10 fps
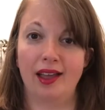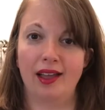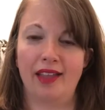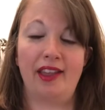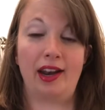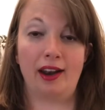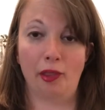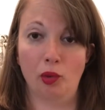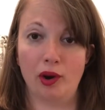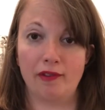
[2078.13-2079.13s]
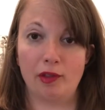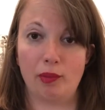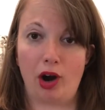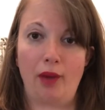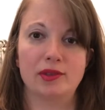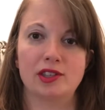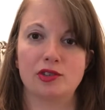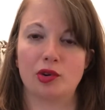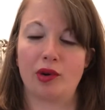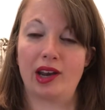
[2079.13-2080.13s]
And then another one of the prompts is
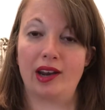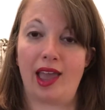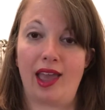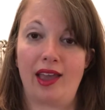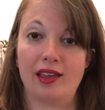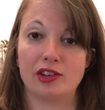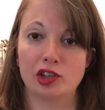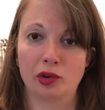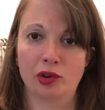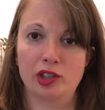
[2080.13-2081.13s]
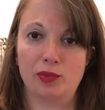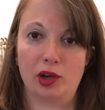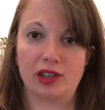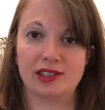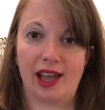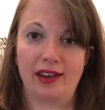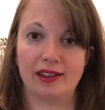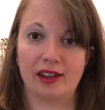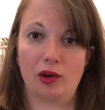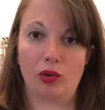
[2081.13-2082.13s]
to read a children's book
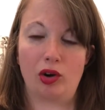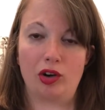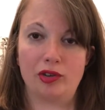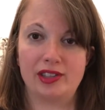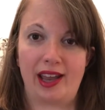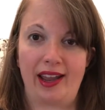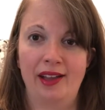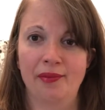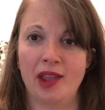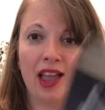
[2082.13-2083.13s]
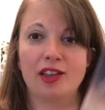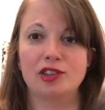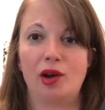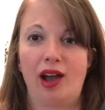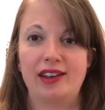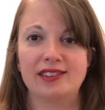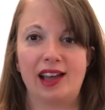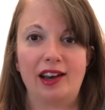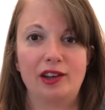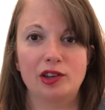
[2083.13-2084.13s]
set in a rural setting. So I
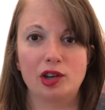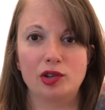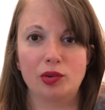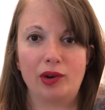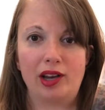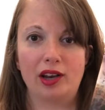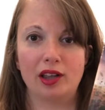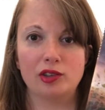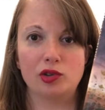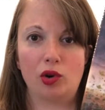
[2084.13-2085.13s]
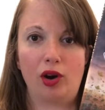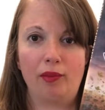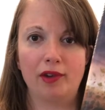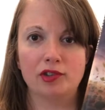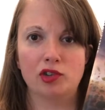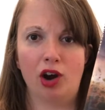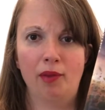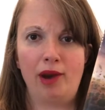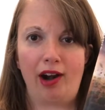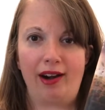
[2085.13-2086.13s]
decided to read Storm of
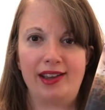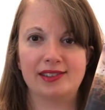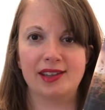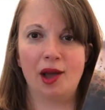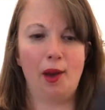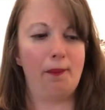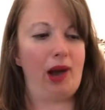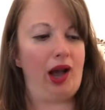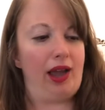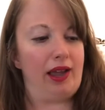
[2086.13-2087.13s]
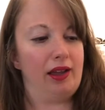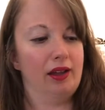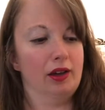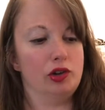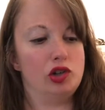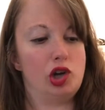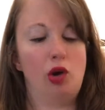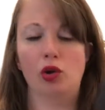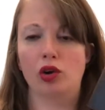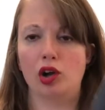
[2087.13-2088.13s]
Strawberries by
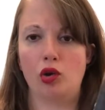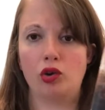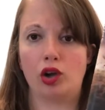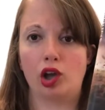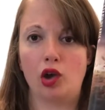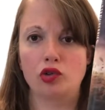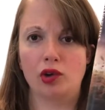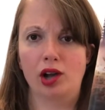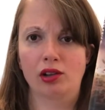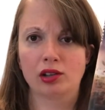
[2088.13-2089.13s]
Joe Cottrell.